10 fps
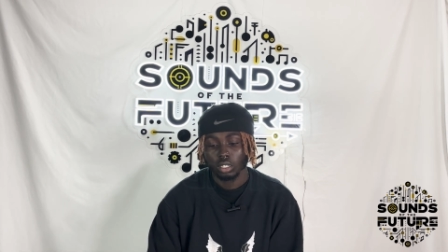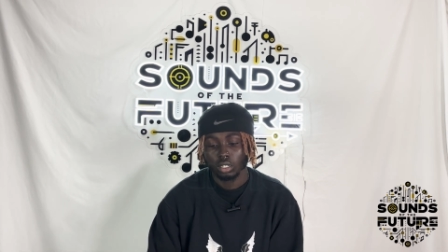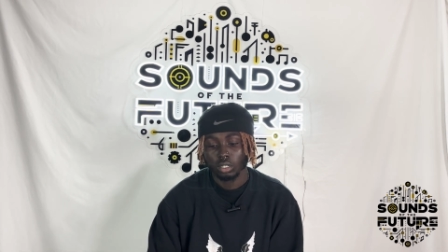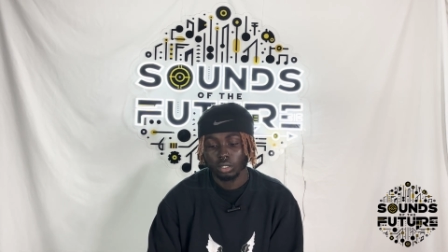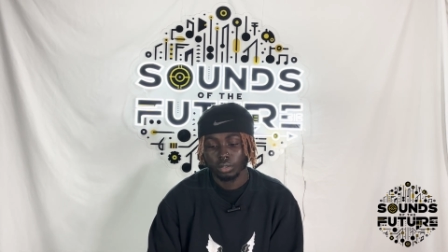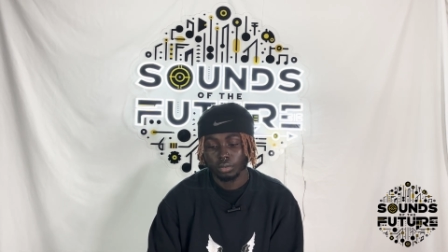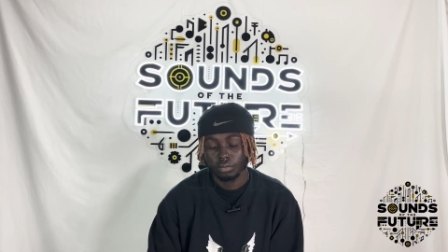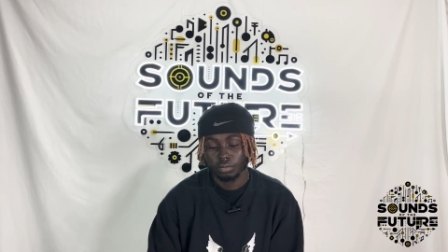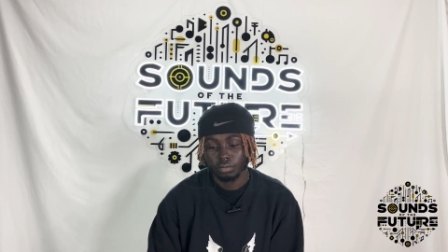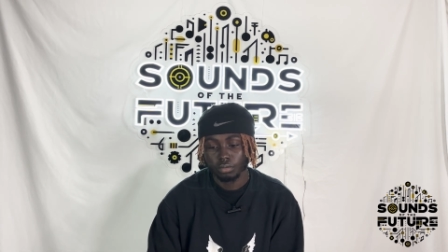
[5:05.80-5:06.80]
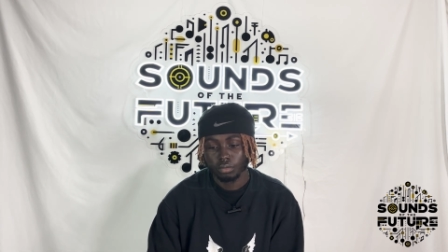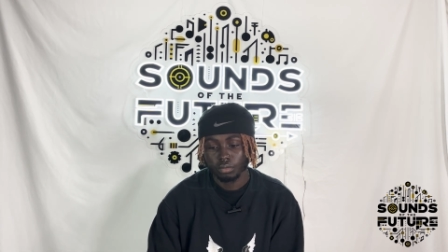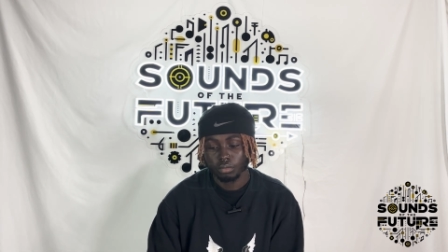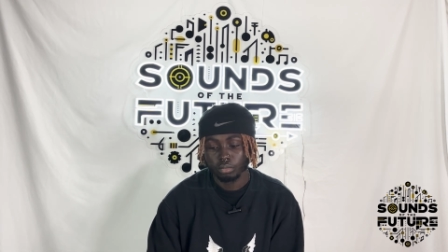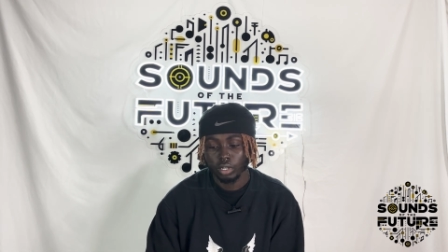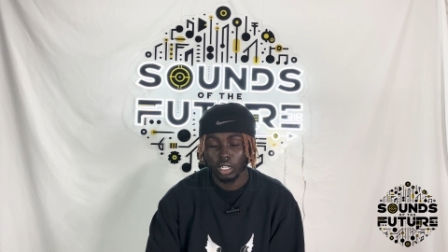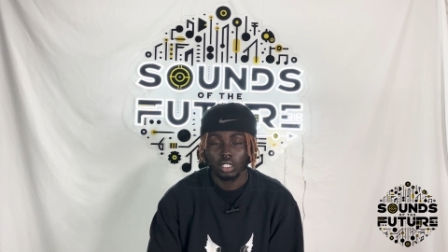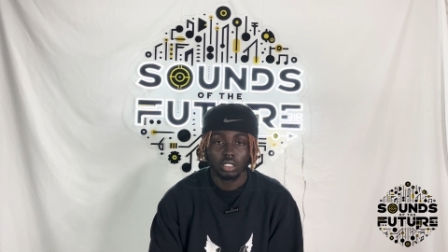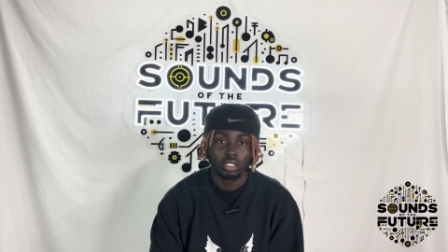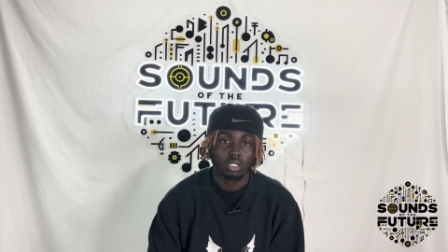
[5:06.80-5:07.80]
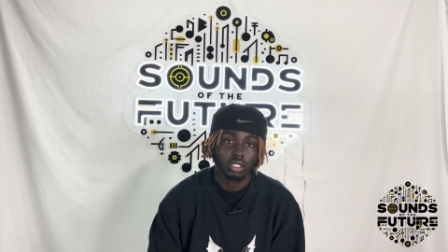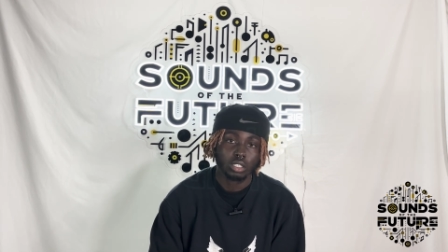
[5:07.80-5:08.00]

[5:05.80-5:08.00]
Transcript: um, Prince,